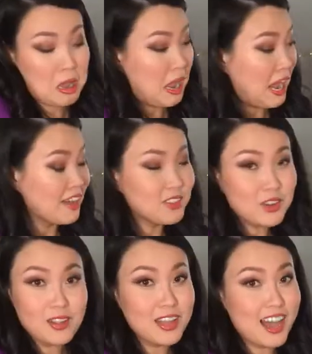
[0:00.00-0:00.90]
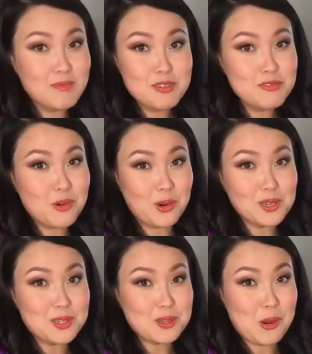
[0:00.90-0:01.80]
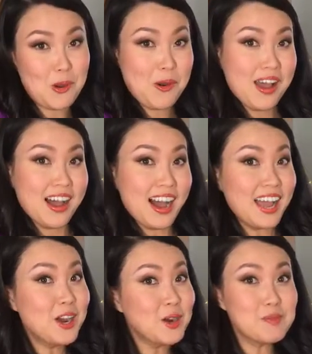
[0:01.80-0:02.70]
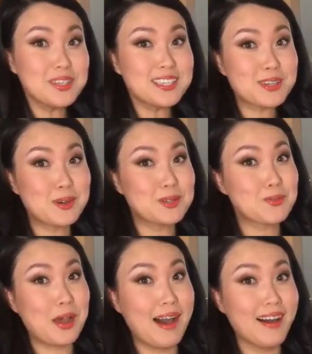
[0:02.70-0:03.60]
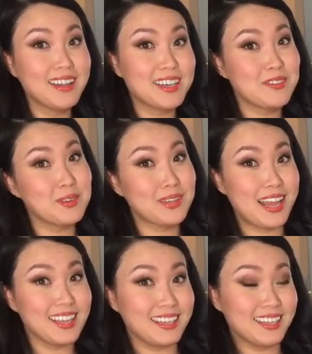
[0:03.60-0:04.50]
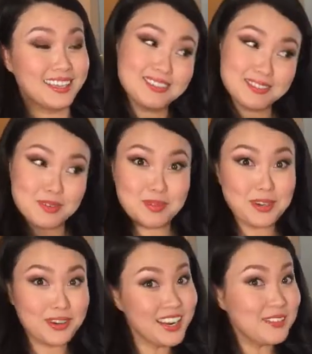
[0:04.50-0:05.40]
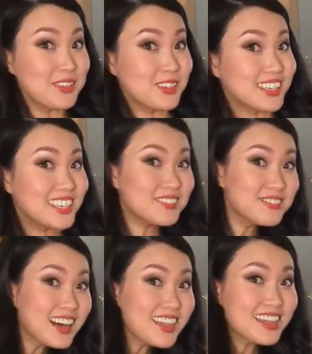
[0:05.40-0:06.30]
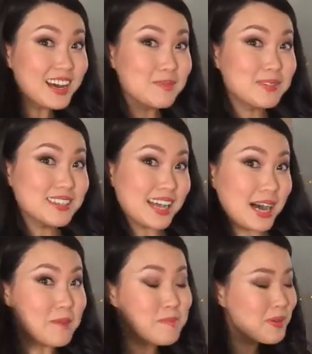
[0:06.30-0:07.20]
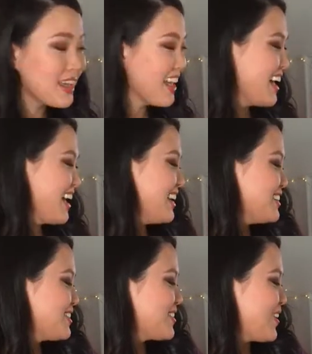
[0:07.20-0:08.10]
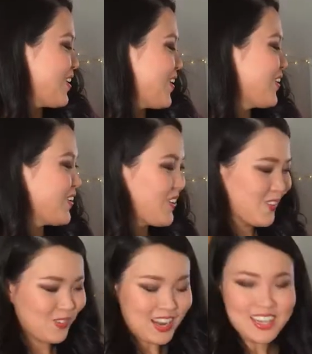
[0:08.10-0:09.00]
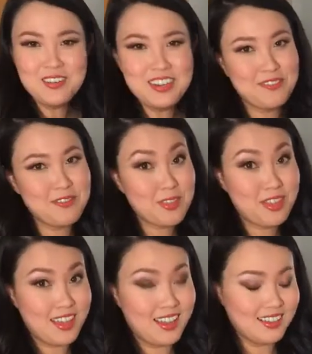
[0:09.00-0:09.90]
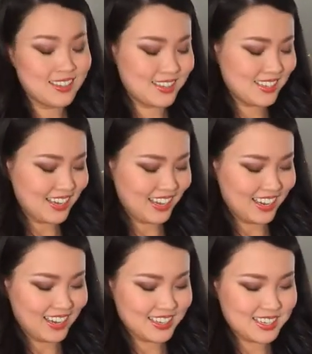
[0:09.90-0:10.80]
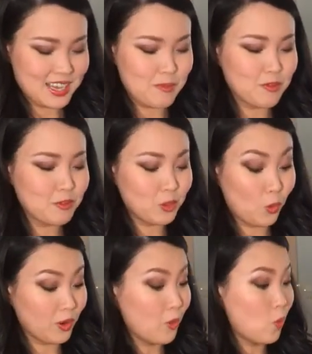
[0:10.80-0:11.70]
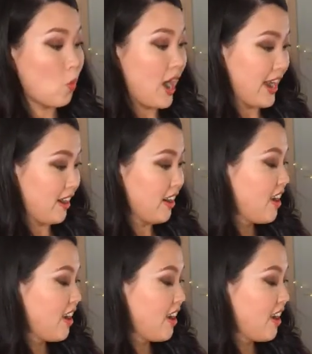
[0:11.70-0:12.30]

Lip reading: I haven't gone live before, so I hope this goes well, and if you like it, it'd be great if you could give a thumbs up. So what you need for this is some floral wire.